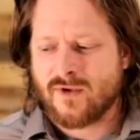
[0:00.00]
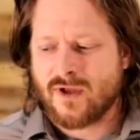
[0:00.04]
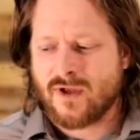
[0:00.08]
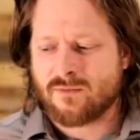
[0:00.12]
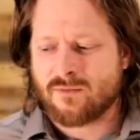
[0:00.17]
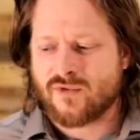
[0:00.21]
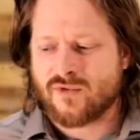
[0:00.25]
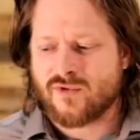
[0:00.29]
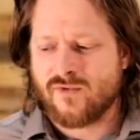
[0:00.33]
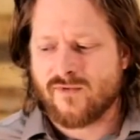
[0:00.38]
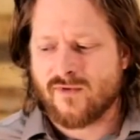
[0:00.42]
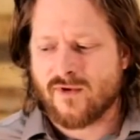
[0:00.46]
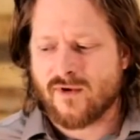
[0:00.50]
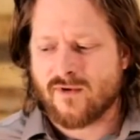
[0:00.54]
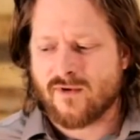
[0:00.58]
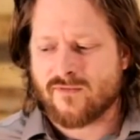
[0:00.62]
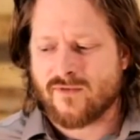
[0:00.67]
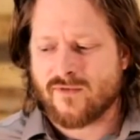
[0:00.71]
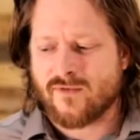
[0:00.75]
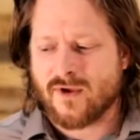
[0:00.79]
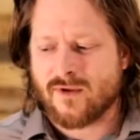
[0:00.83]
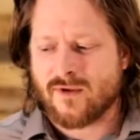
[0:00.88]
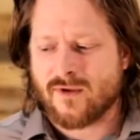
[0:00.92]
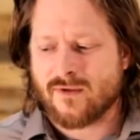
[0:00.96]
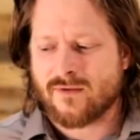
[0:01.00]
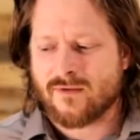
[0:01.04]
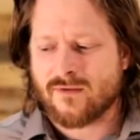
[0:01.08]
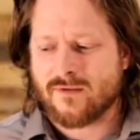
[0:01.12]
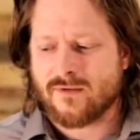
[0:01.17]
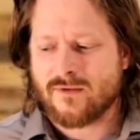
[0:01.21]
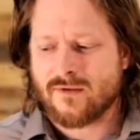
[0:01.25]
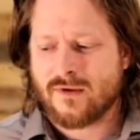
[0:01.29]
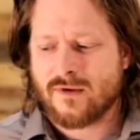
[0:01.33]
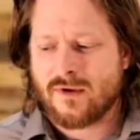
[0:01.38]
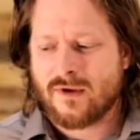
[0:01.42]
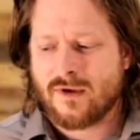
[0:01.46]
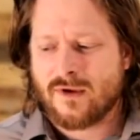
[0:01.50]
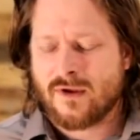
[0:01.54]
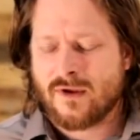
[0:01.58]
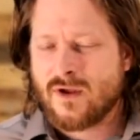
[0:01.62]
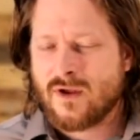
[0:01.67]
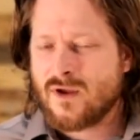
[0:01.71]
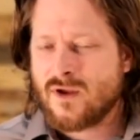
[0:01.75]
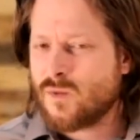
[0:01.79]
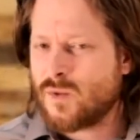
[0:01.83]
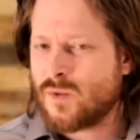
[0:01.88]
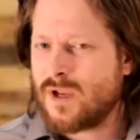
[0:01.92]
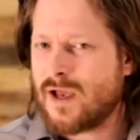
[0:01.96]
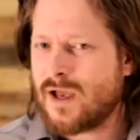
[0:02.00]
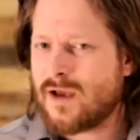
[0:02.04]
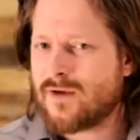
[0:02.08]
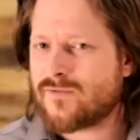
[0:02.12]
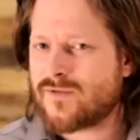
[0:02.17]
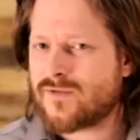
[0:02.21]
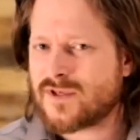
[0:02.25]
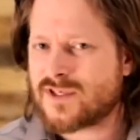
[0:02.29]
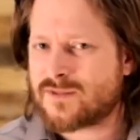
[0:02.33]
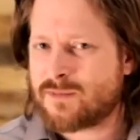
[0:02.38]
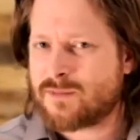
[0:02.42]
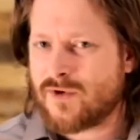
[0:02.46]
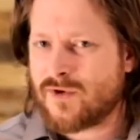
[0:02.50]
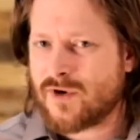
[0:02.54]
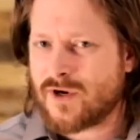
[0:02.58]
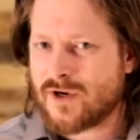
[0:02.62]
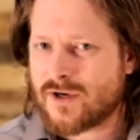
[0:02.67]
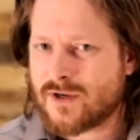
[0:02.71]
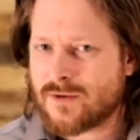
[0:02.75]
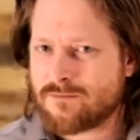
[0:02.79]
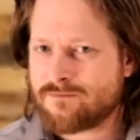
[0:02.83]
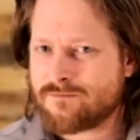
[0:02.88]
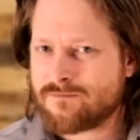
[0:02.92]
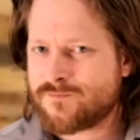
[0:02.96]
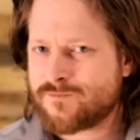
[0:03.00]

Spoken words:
and prove our faith. We have the Spirit.